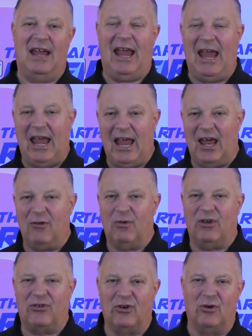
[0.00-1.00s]
And
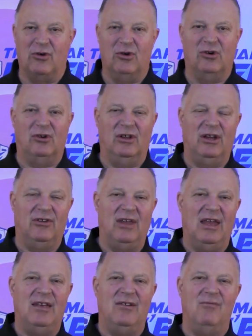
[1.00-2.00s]
what's so cool is
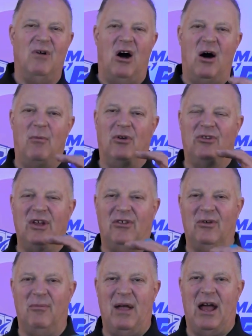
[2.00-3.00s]
it almost
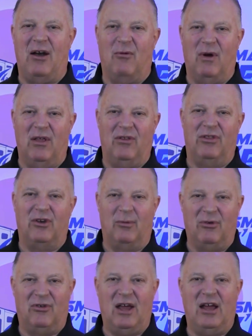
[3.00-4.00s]
doesn't matter what
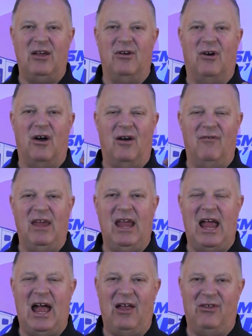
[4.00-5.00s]
thermostat your RV
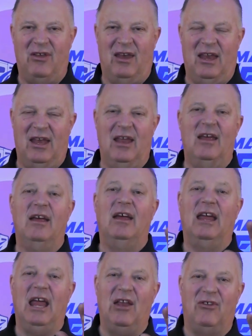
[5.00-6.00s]
has in it.
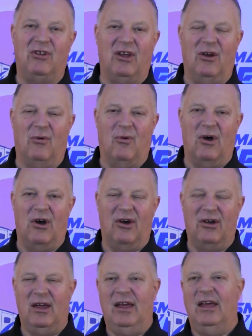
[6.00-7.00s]
It's going to
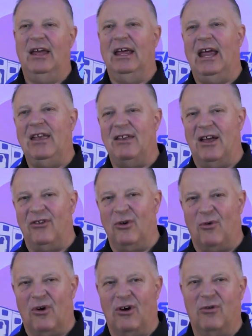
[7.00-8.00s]
work. It doesn't
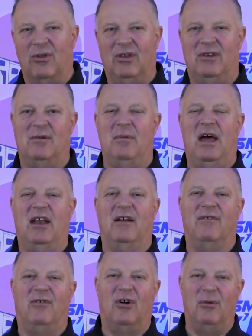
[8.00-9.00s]
work with a Dometic
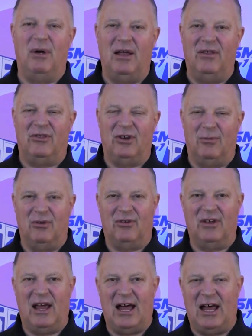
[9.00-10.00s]
4-button
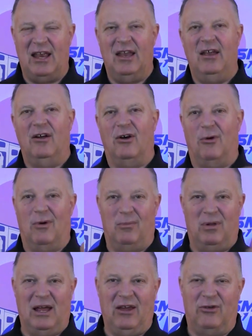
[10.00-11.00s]
thermostat or
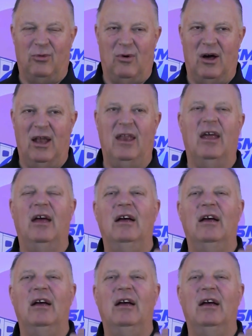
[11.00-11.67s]
replace one.